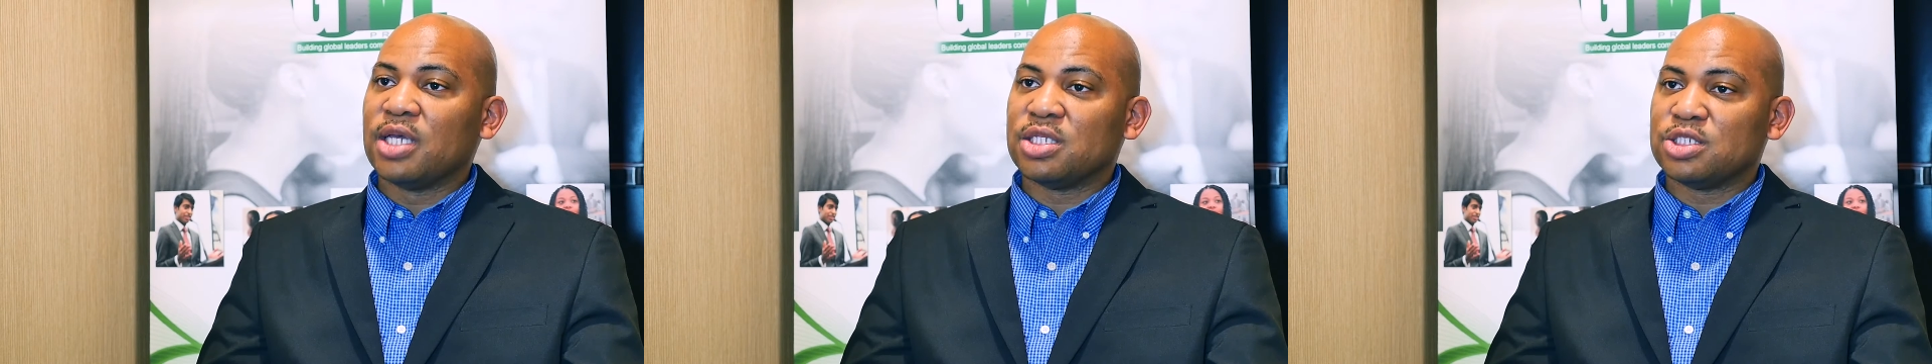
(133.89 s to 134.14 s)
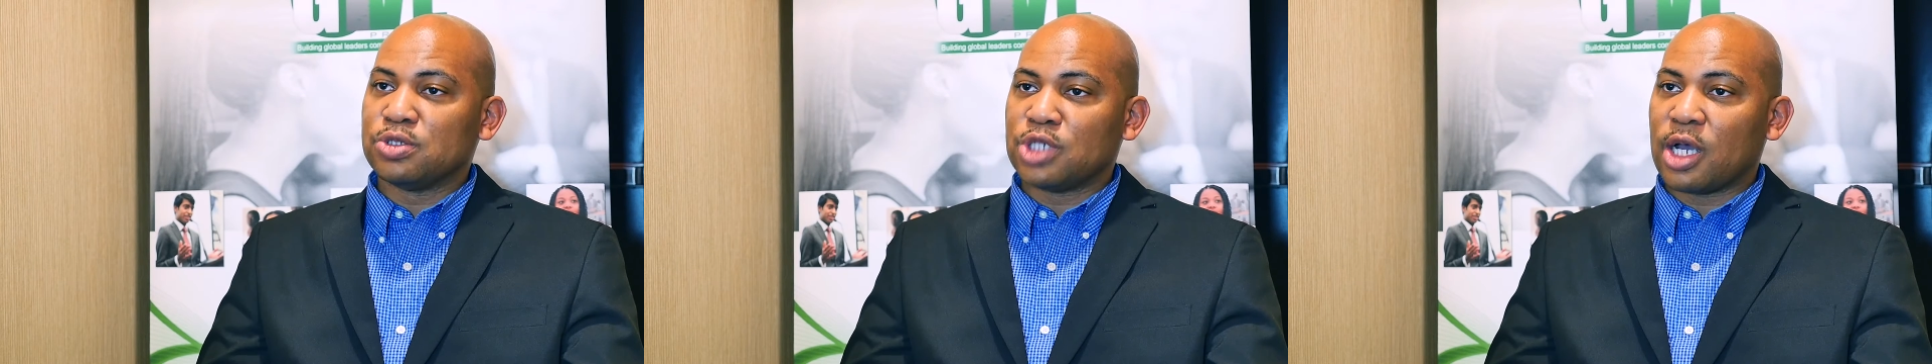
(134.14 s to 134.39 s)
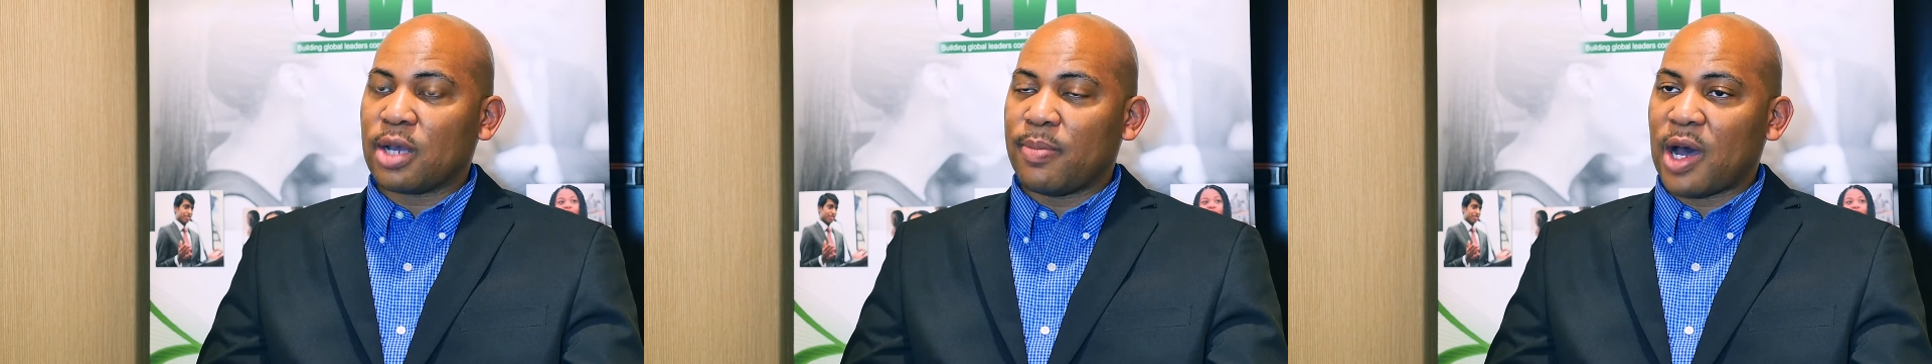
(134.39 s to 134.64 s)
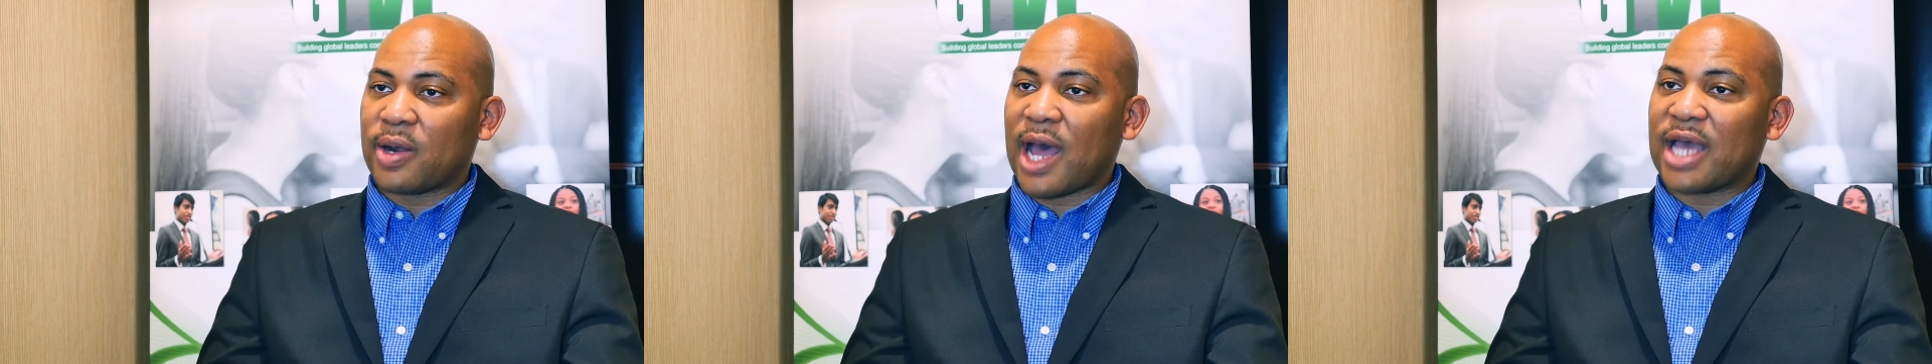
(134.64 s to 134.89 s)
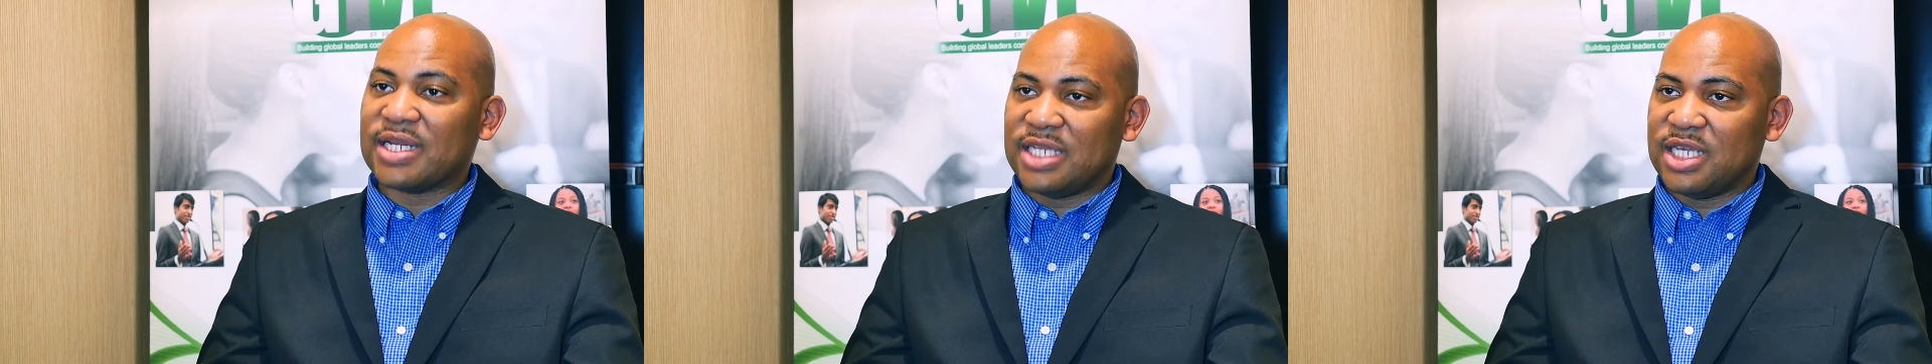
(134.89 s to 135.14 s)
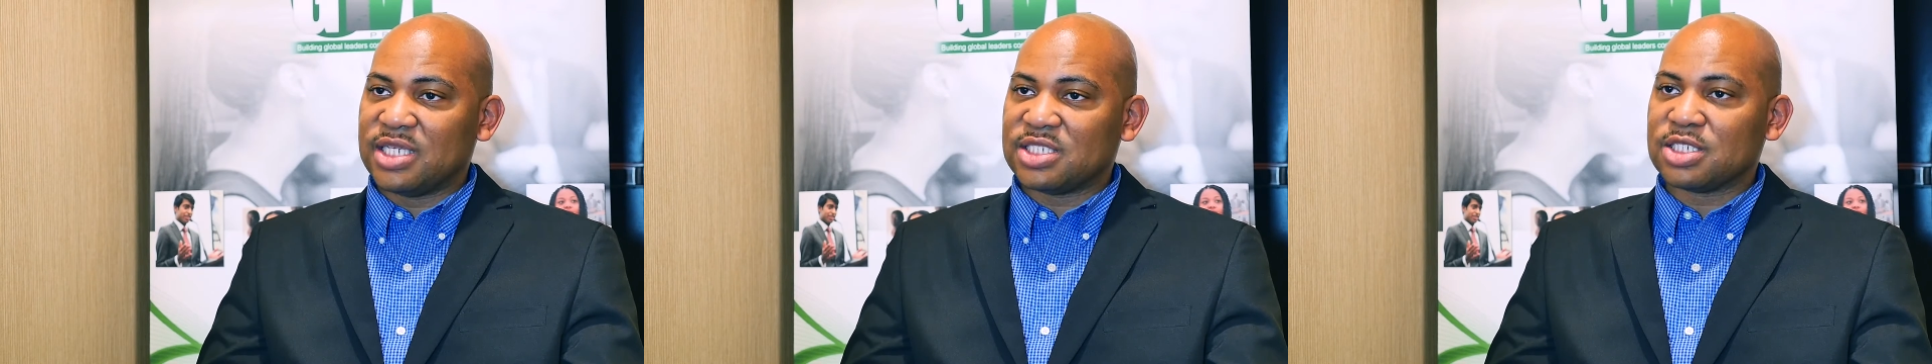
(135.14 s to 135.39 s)
to talk about
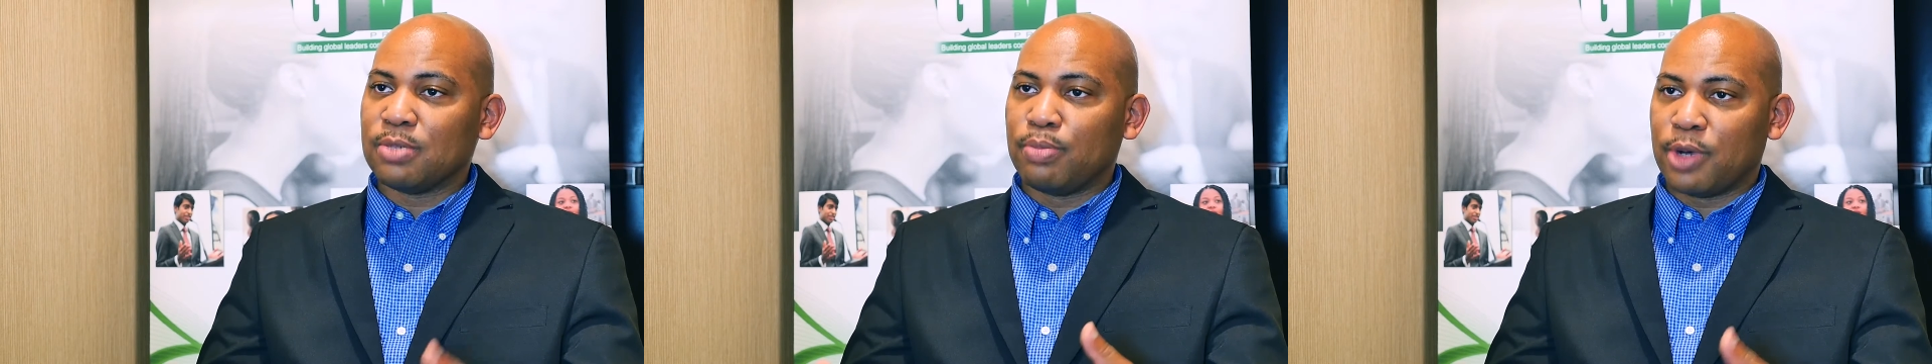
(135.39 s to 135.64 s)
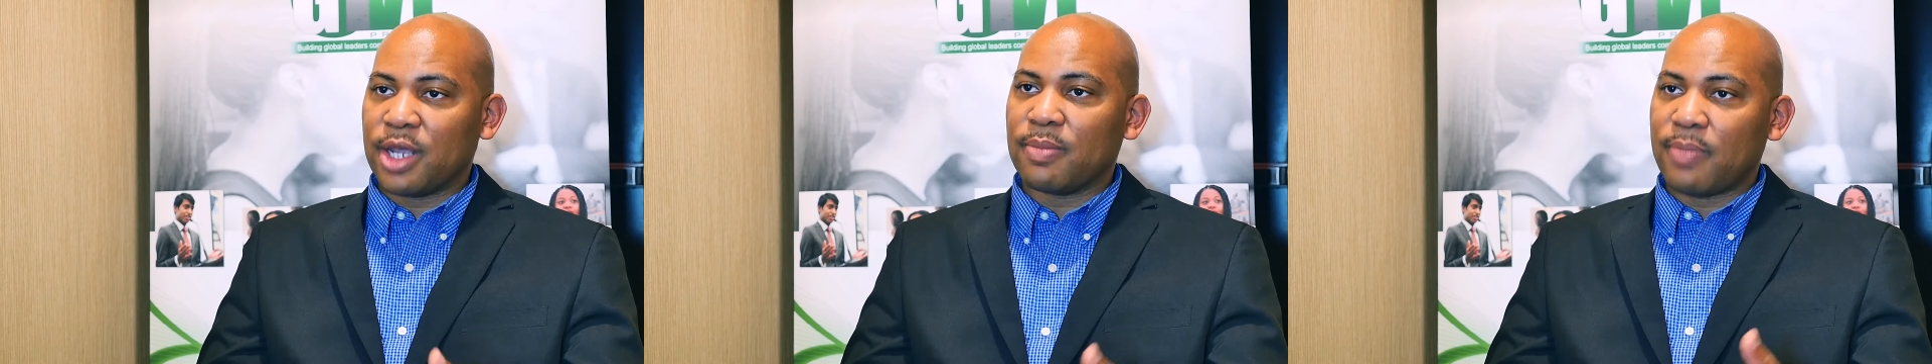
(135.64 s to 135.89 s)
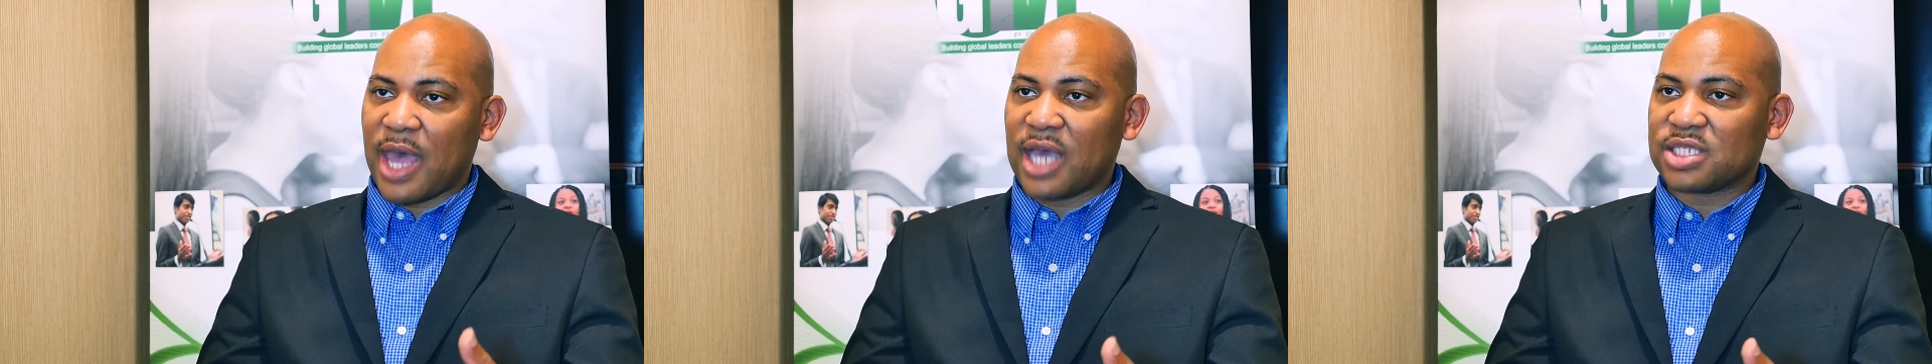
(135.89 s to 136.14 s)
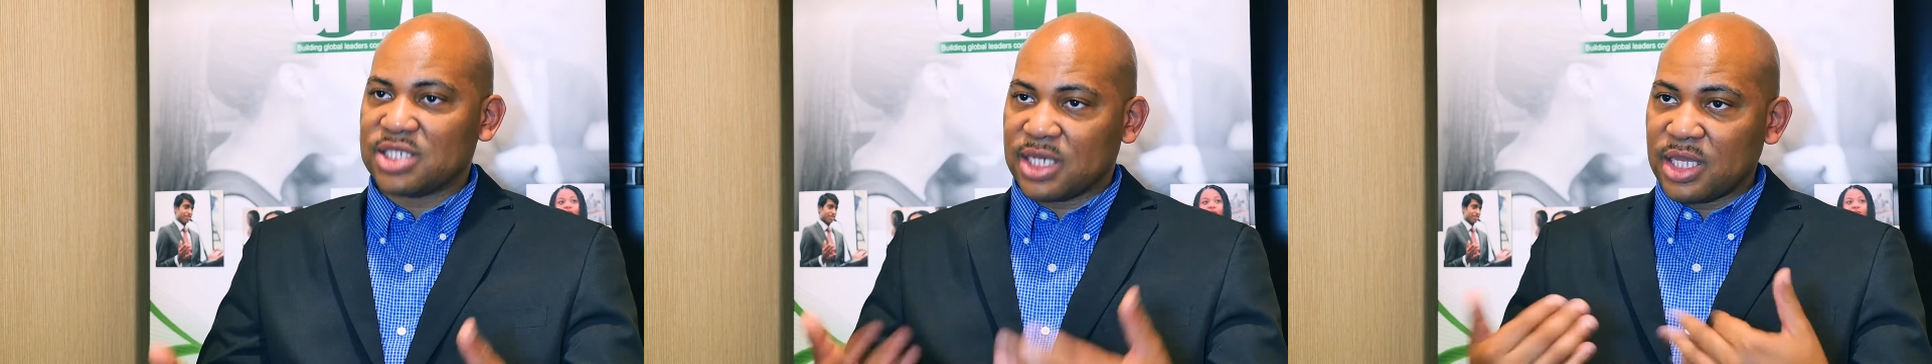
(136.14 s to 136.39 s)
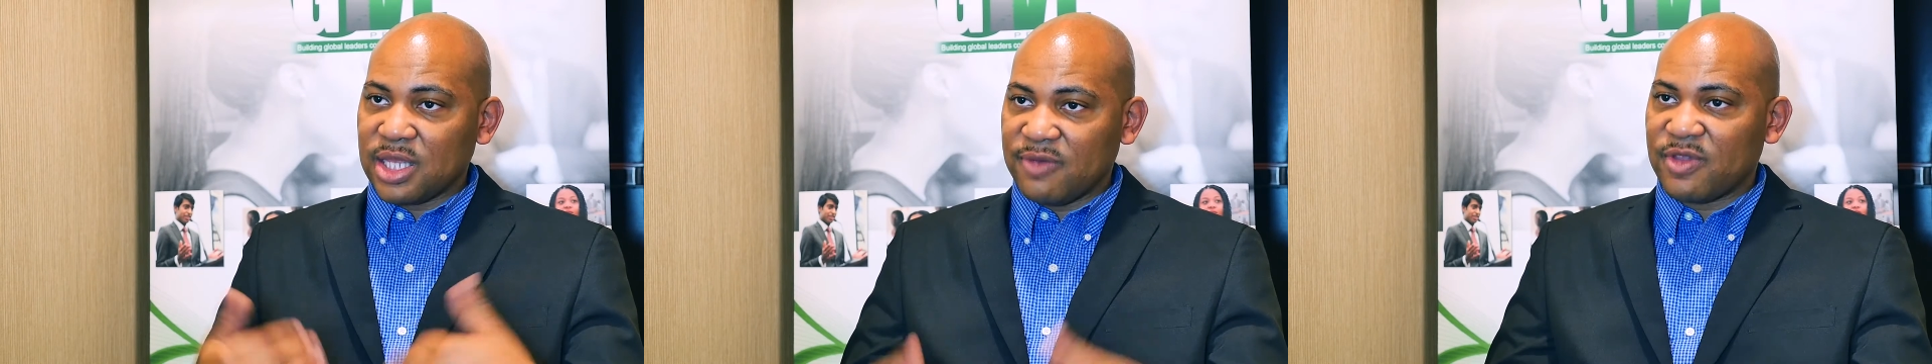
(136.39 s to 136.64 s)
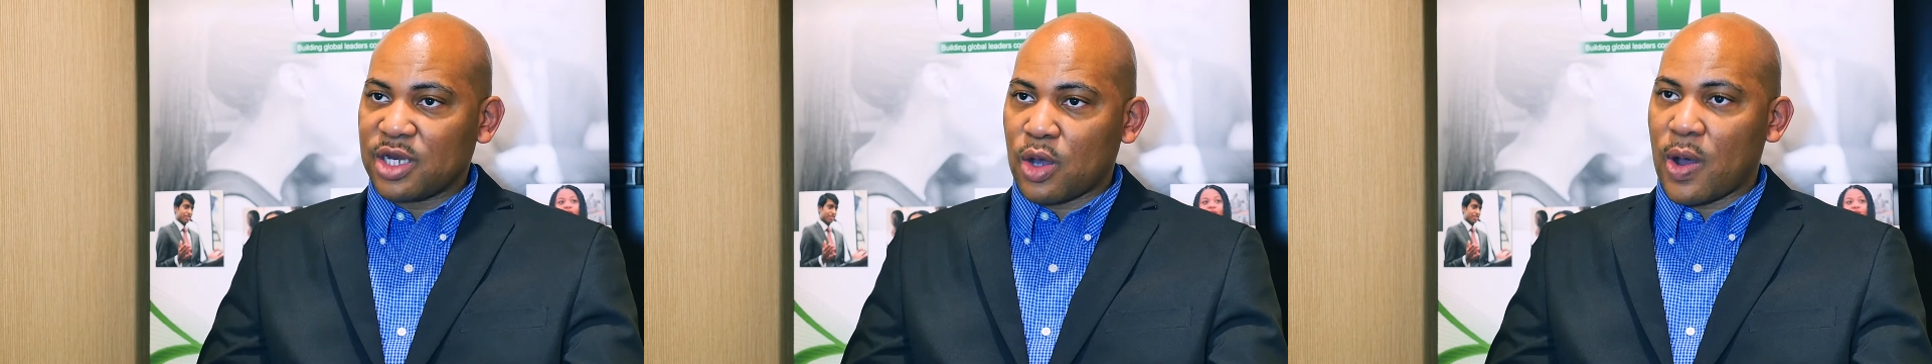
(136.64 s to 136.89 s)
ideas to bring back to
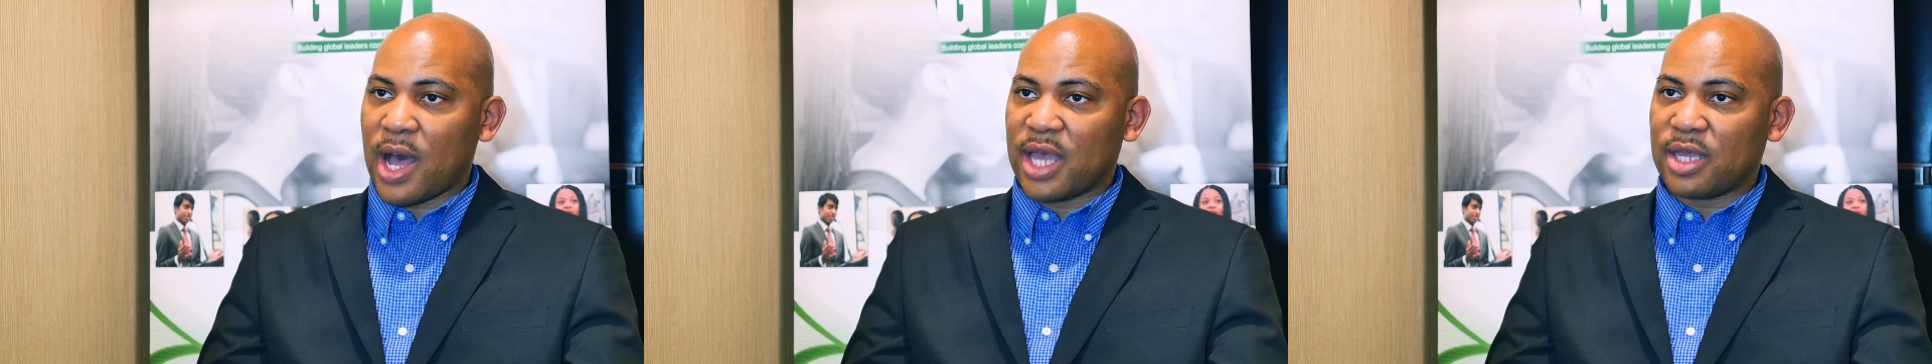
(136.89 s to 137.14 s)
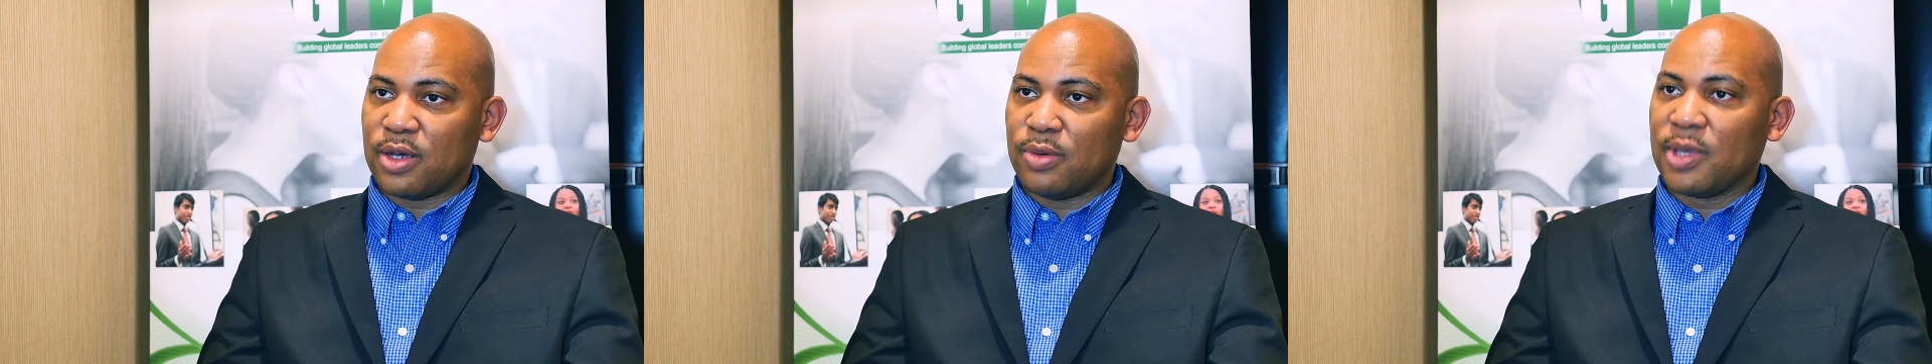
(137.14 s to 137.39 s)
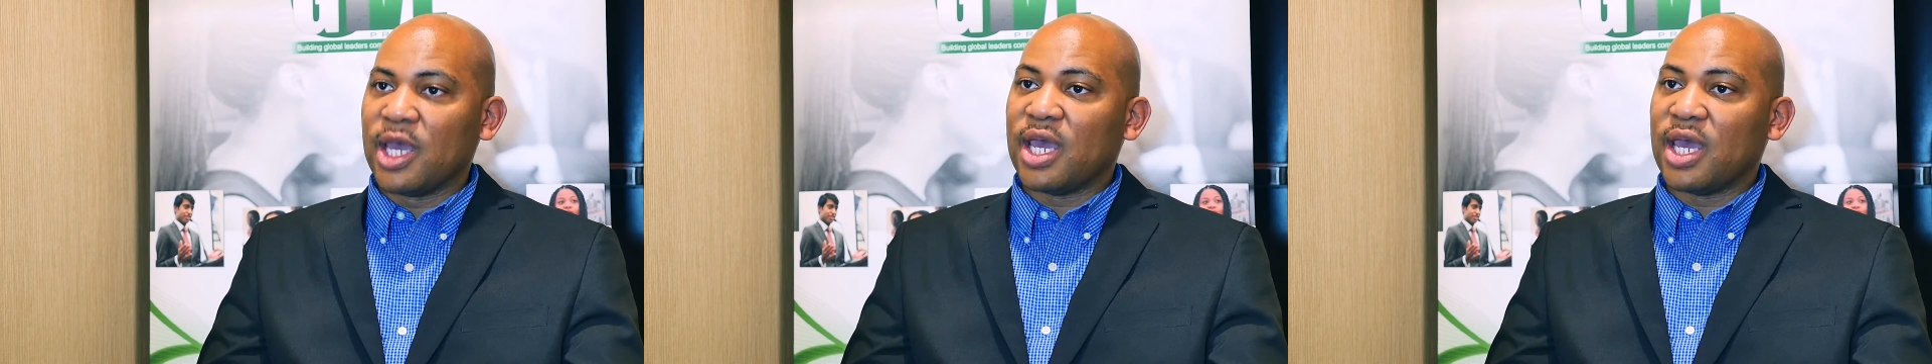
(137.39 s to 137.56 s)
Cleveland, Ohio,